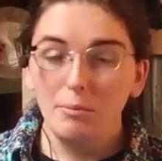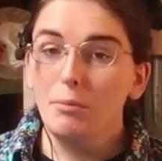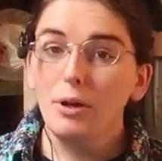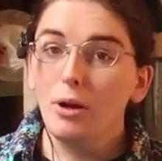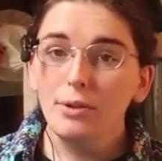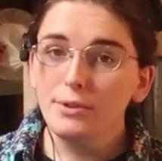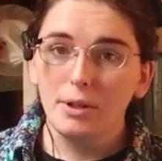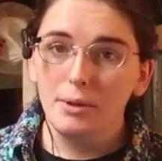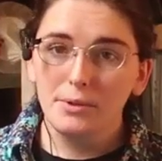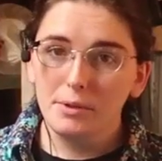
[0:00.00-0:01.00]
But
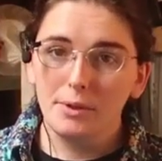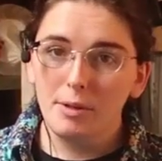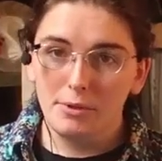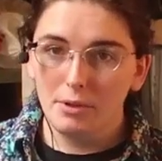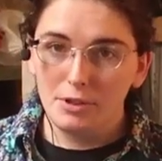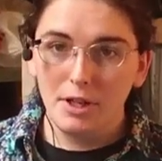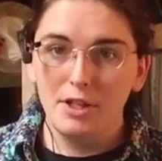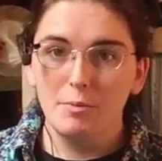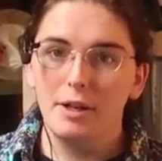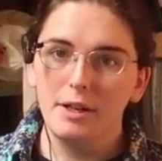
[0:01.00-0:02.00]
also, sometimes I'll
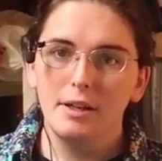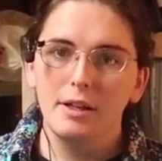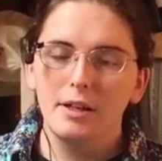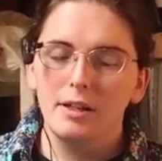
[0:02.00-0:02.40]
change my